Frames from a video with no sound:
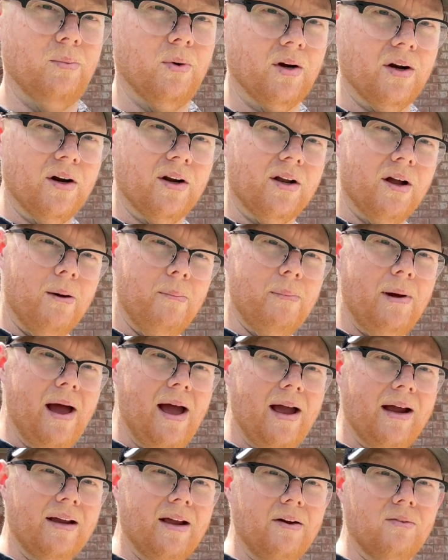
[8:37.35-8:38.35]
We're gonna come
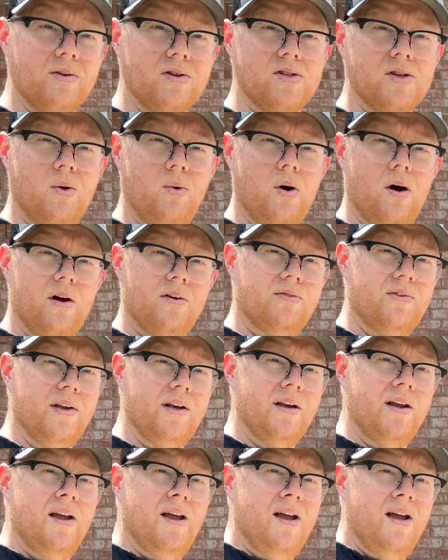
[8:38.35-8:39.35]
back every so
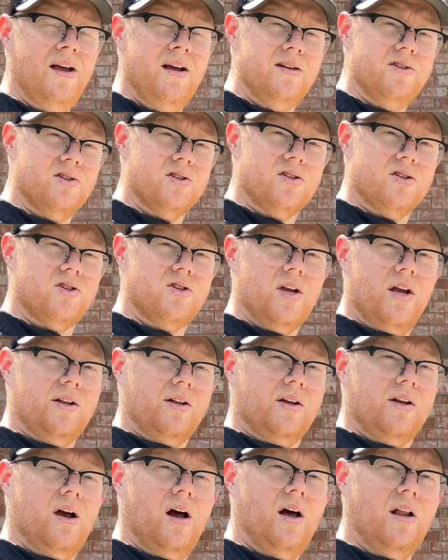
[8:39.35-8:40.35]
often just to check
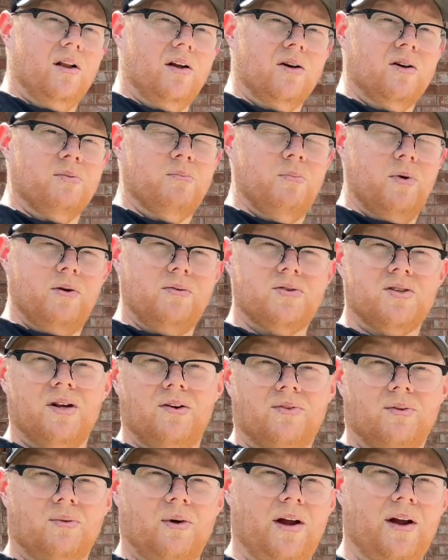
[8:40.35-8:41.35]
the color, move
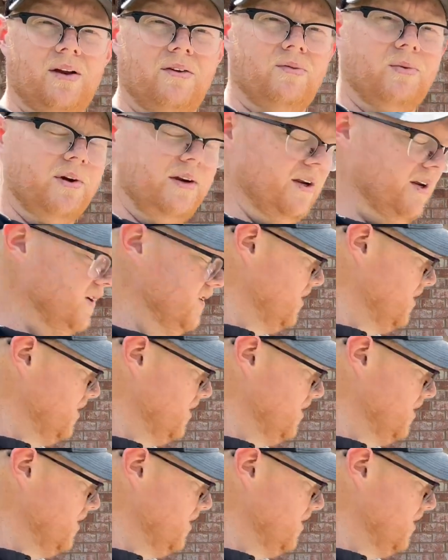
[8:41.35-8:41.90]
stuff around if we need